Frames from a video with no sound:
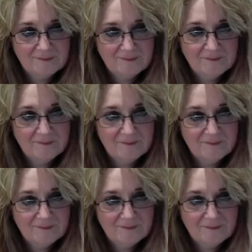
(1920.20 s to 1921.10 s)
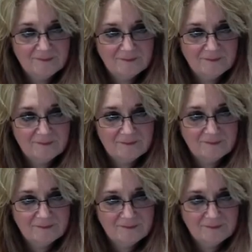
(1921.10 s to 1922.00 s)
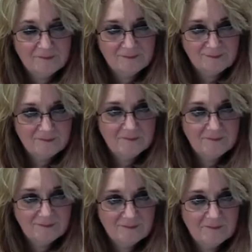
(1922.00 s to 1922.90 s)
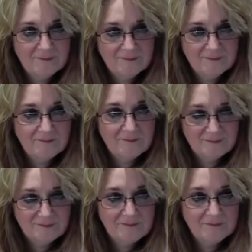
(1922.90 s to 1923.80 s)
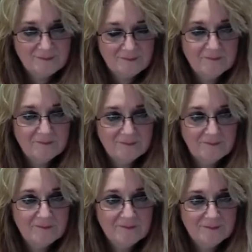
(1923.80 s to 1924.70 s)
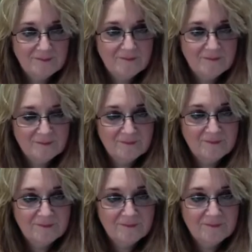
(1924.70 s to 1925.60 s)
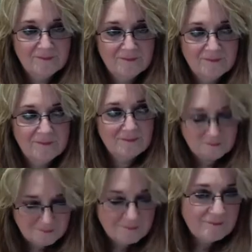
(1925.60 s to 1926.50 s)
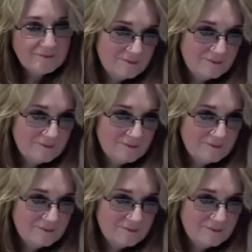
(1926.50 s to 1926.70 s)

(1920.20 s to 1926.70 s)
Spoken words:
(silent)